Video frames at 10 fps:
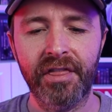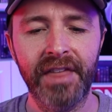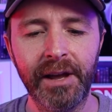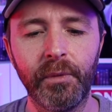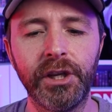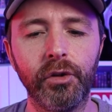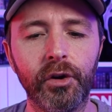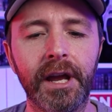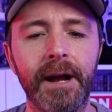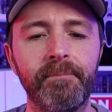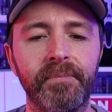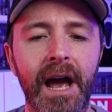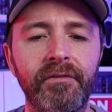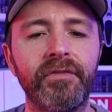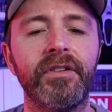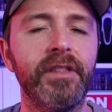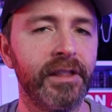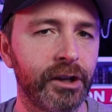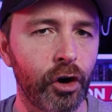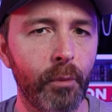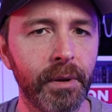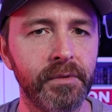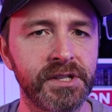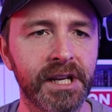think when you look at everything that they copy with